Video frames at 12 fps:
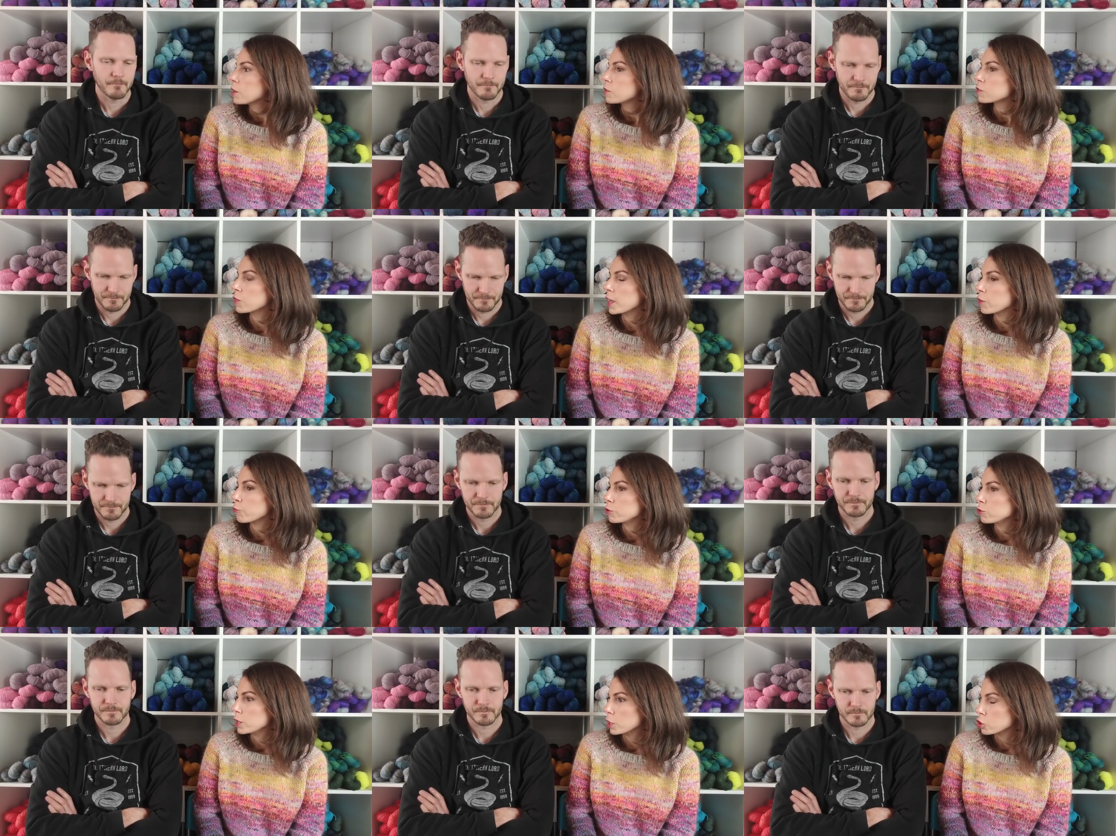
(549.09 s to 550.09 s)
Speaker 1: So then if we're
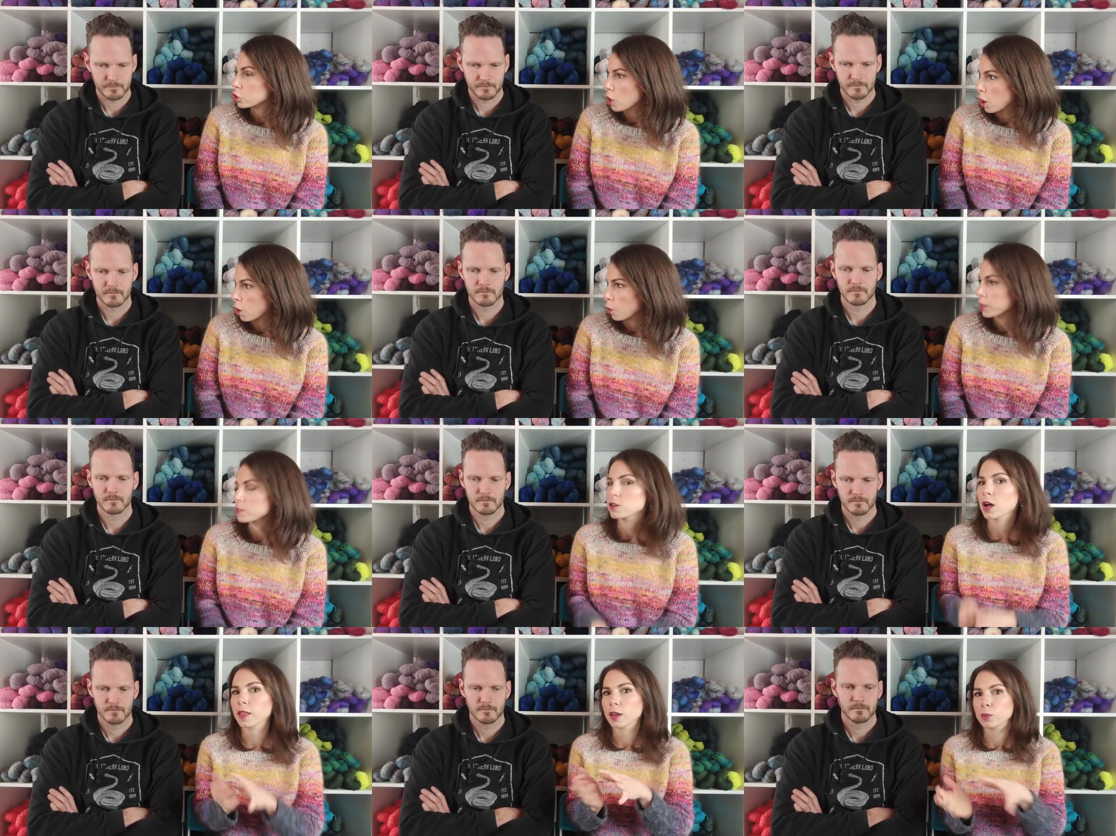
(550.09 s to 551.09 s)
doing a show, it's
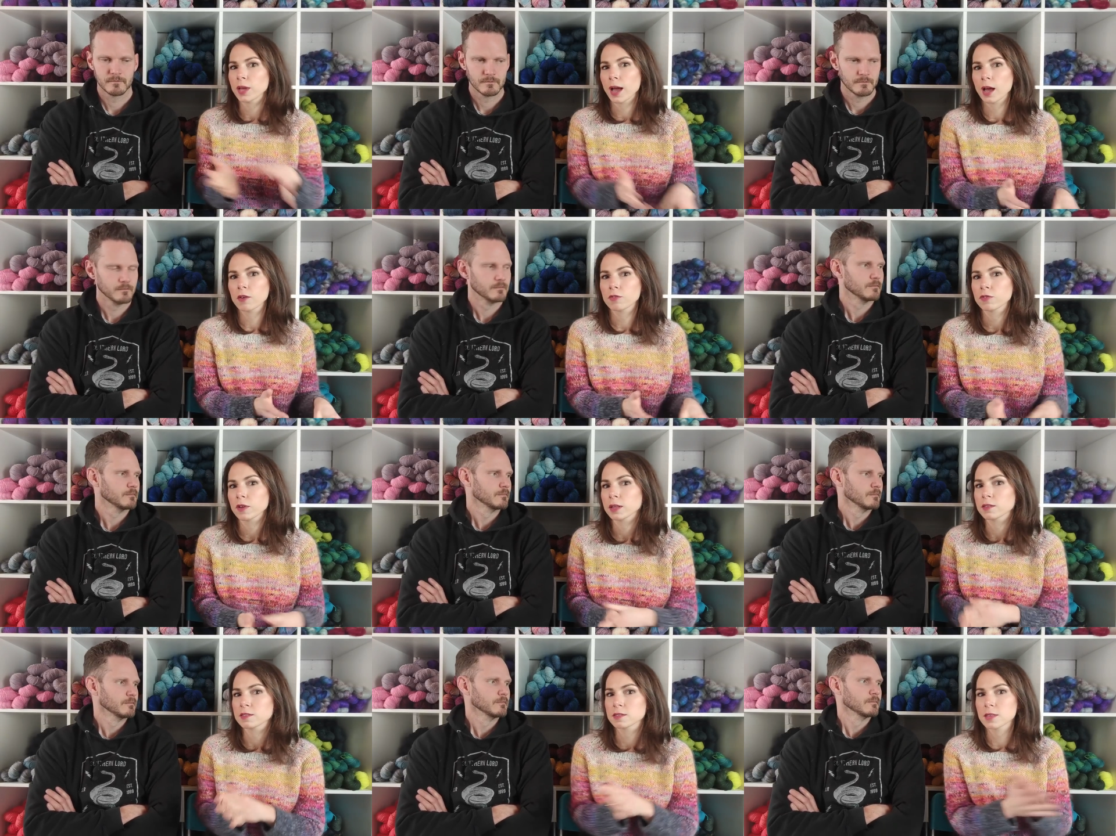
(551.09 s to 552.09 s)
not like we have a,
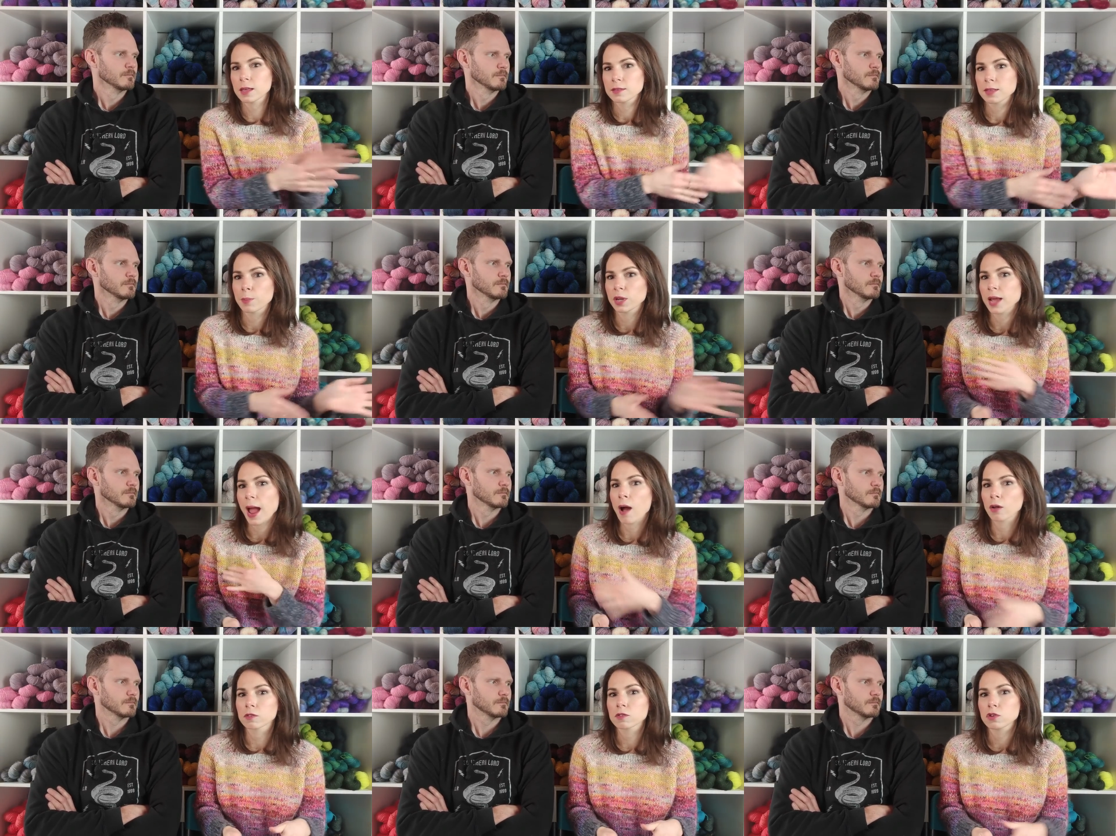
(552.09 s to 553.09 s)
somebody
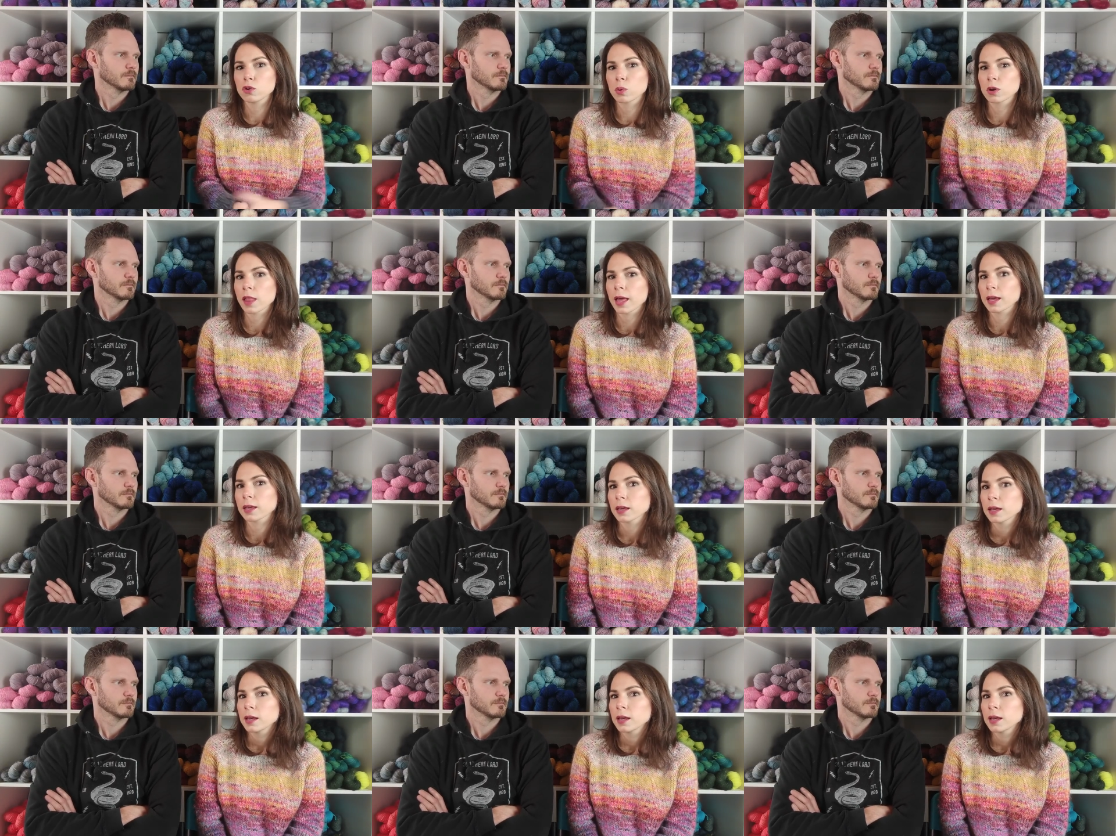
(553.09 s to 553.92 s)
else who we're like,